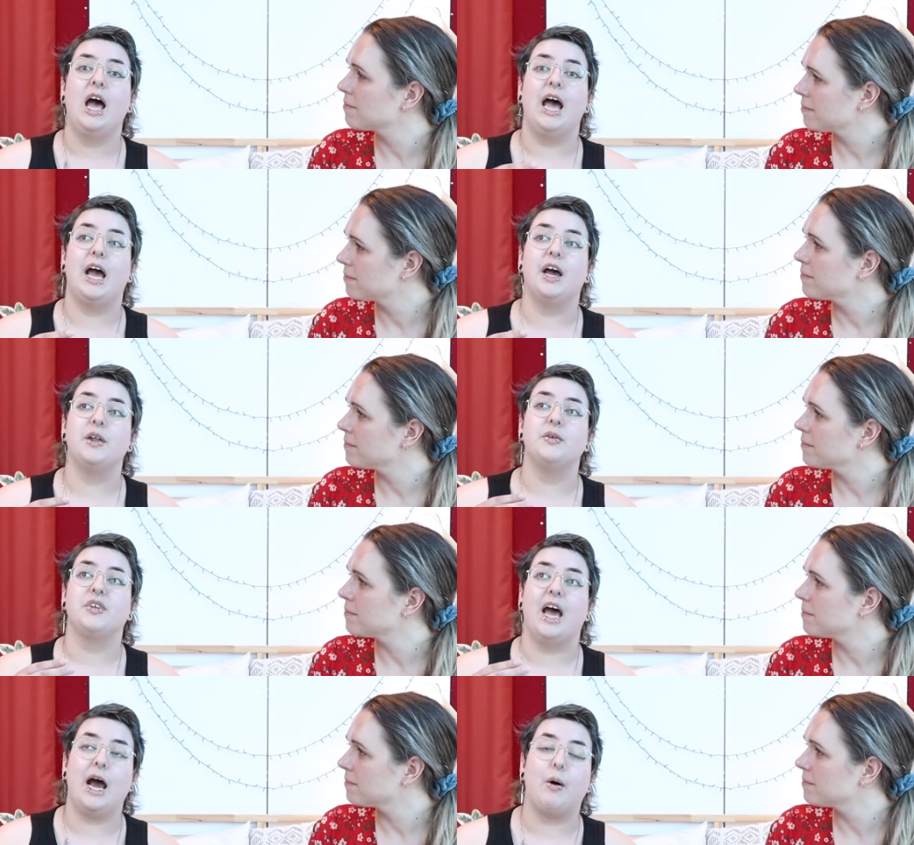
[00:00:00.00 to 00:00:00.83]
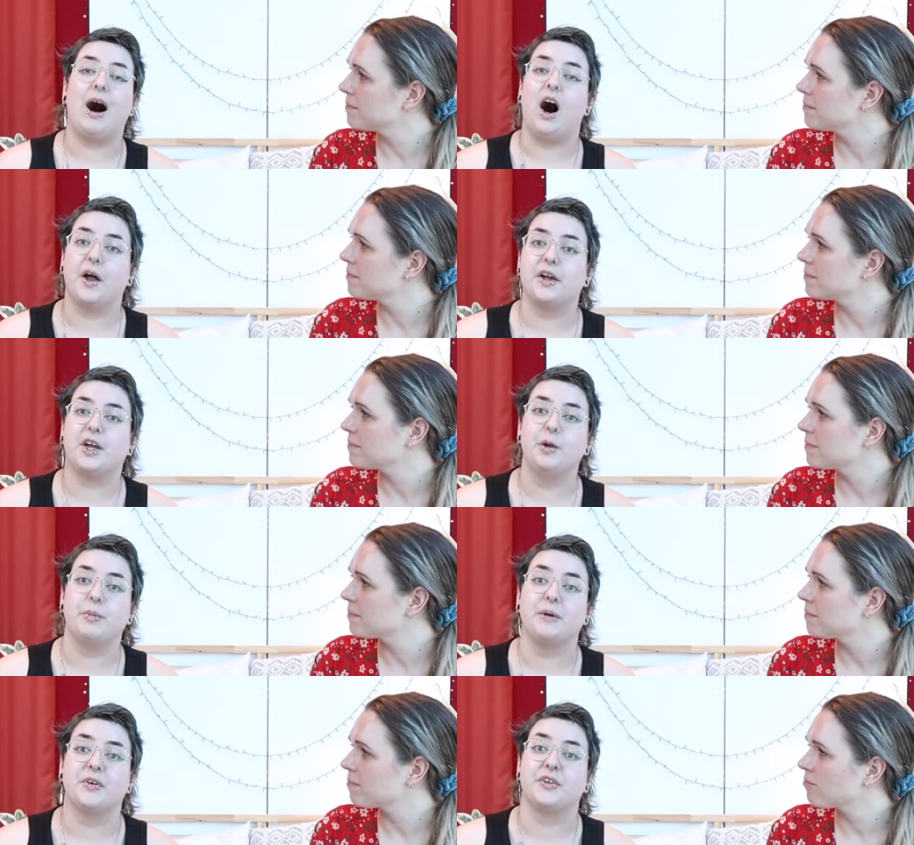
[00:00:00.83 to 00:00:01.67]
Speaker 1: and how hard it
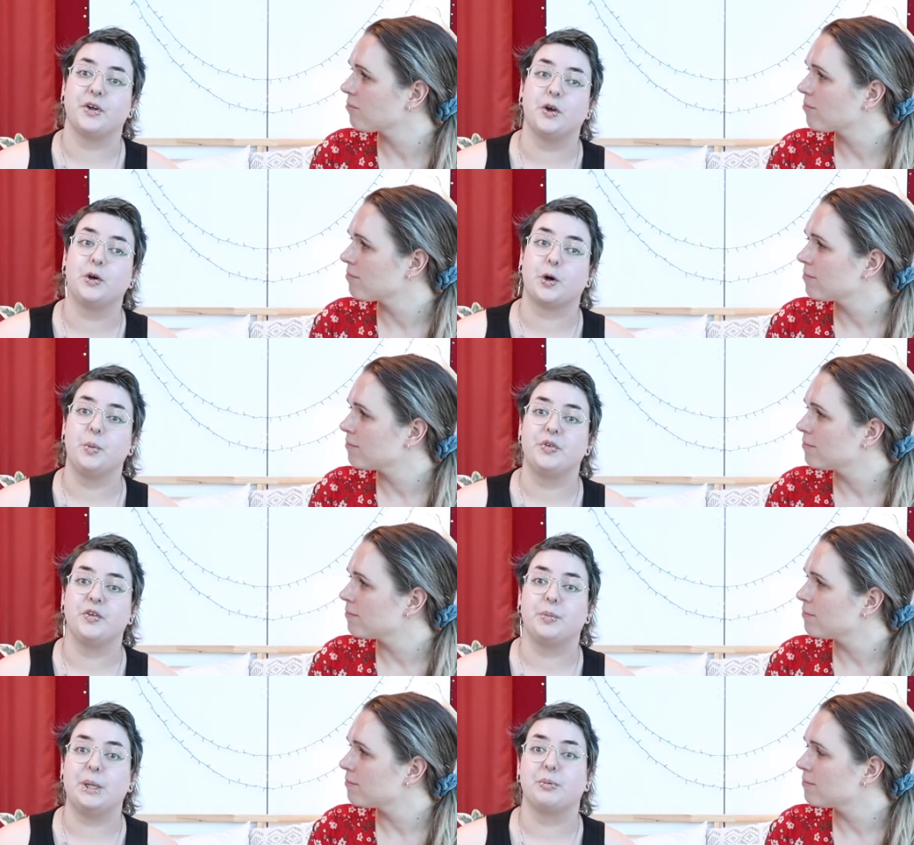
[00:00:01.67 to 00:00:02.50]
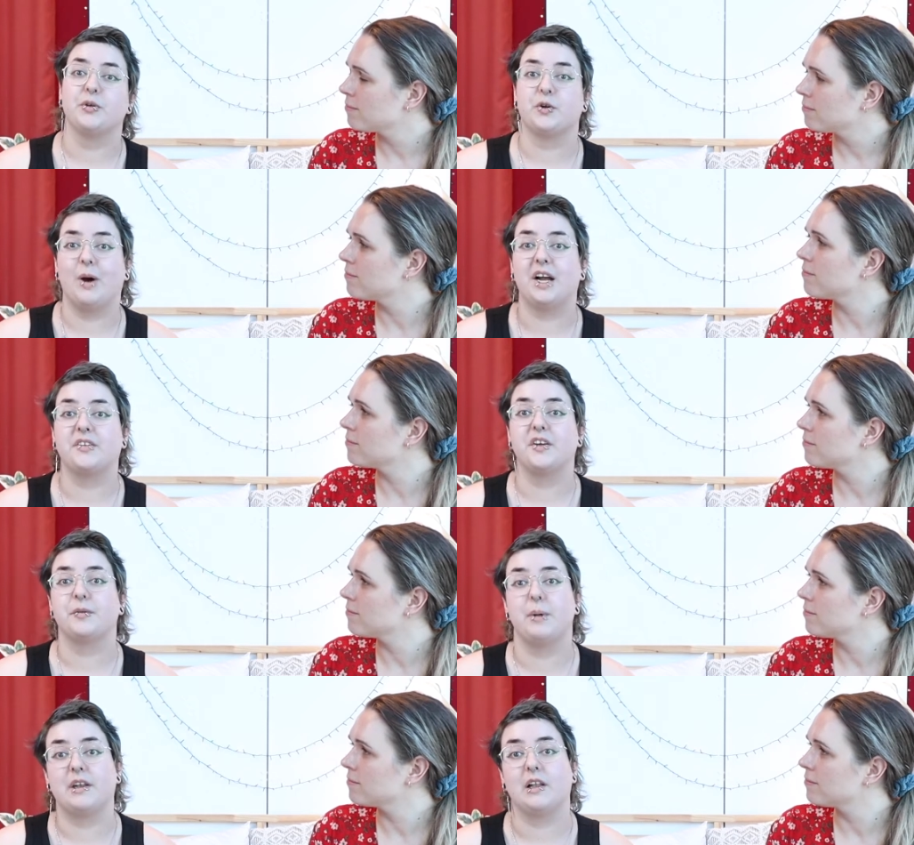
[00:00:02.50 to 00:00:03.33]
can be for certain groups of people to
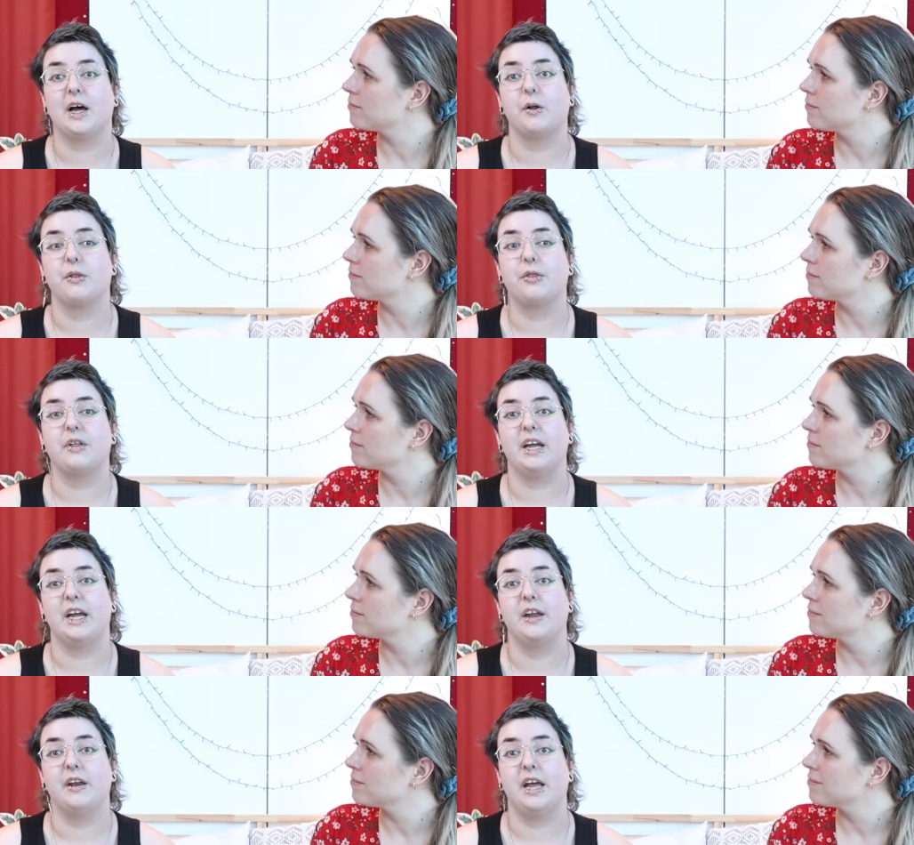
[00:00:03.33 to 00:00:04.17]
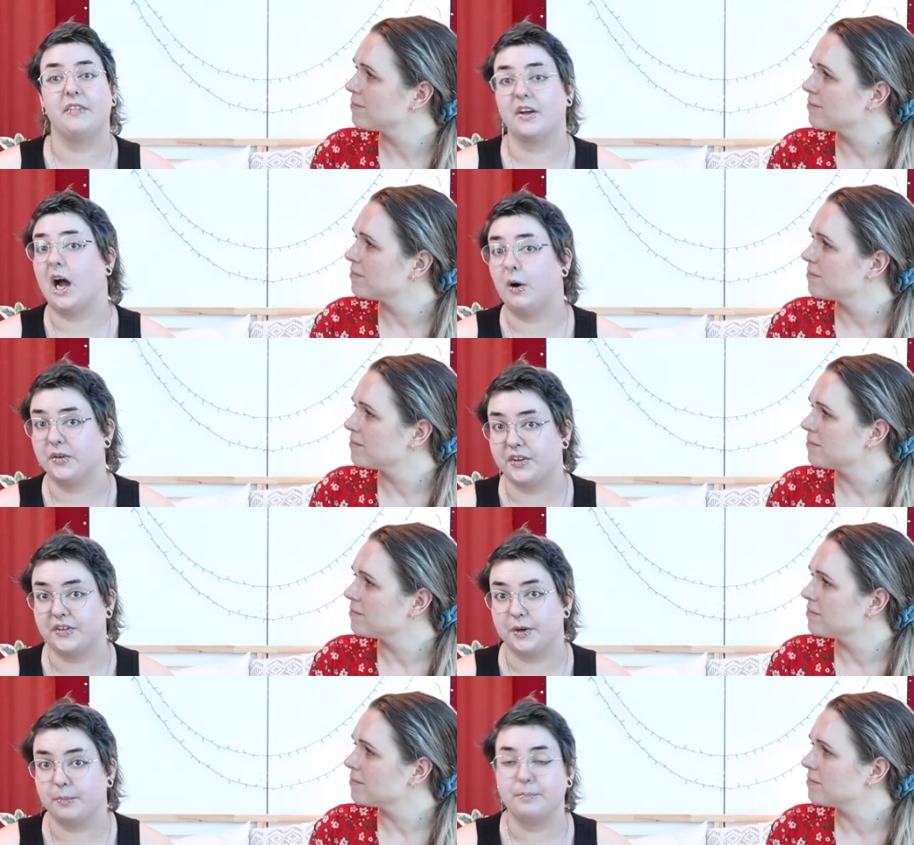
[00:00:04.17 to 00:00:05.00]
access mental health in, in the current
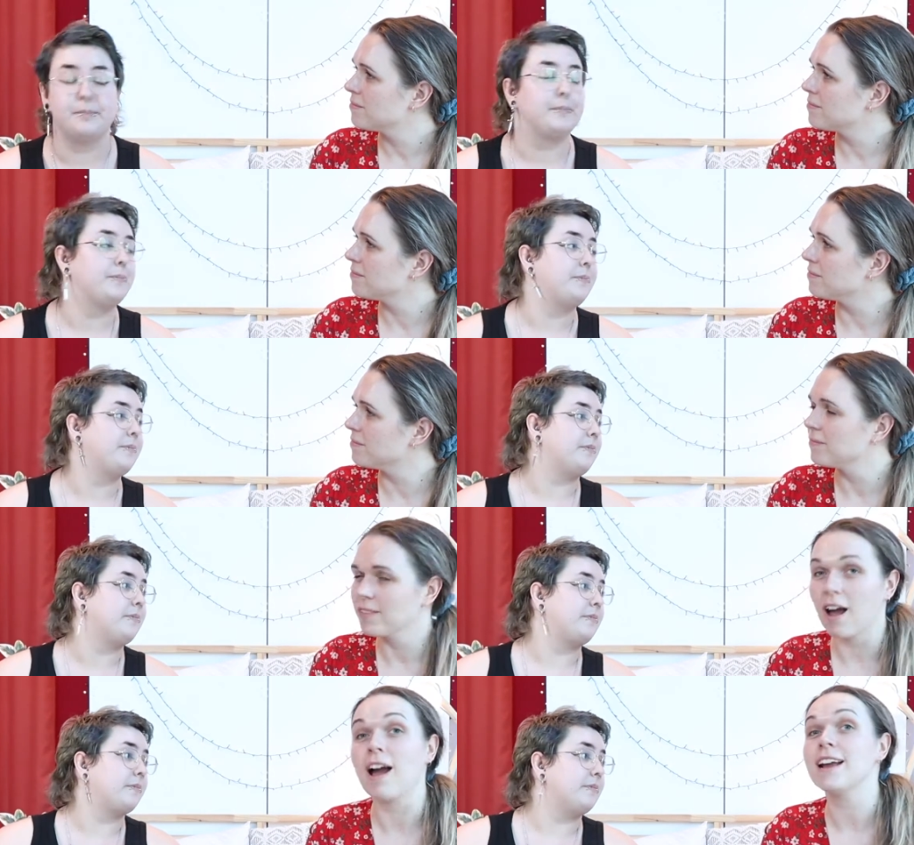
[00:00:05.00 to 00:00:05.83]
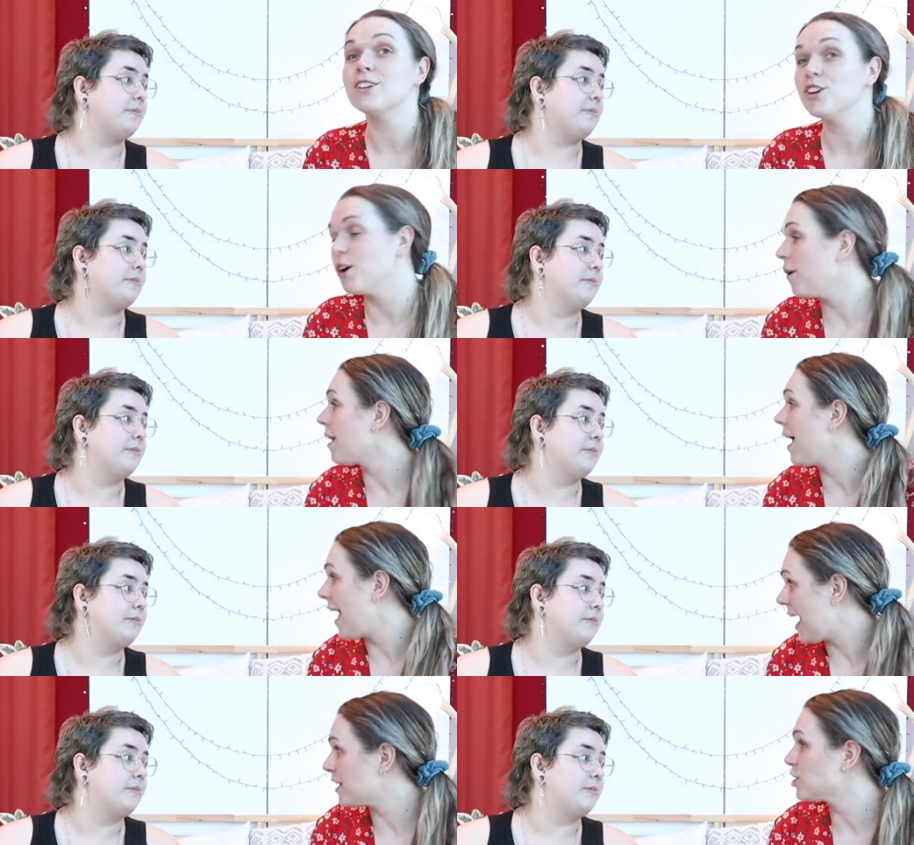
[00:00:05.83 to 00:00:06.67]
system. Mm.
Speaker 2: I, you know what?
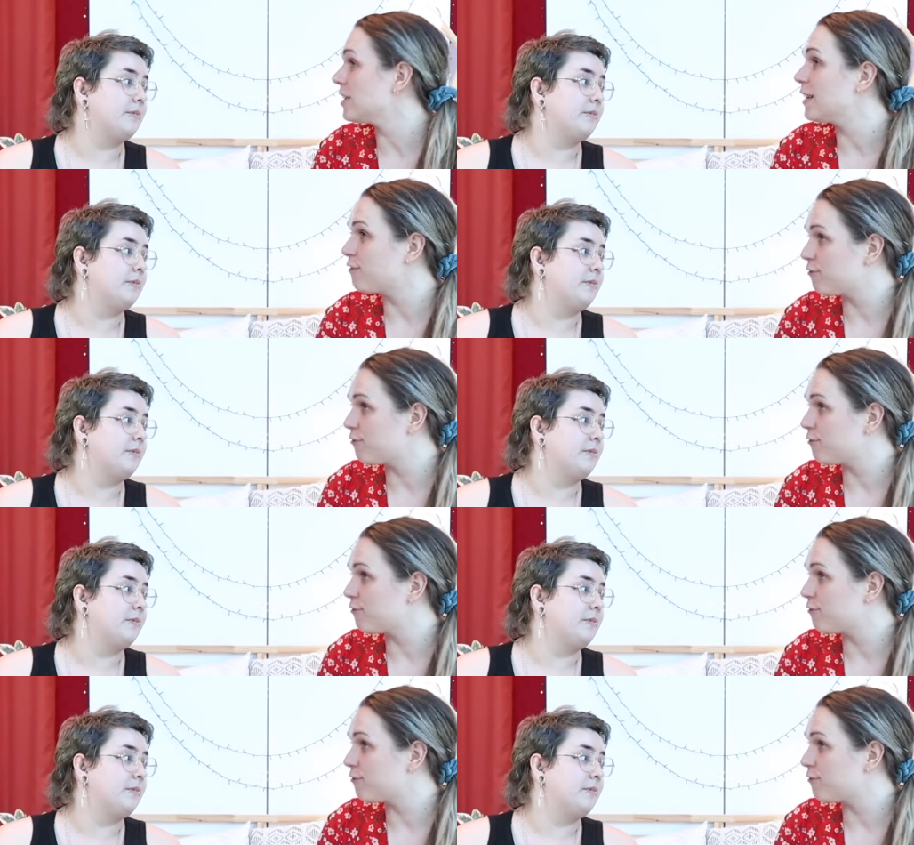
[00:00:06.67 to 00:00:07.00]
I actually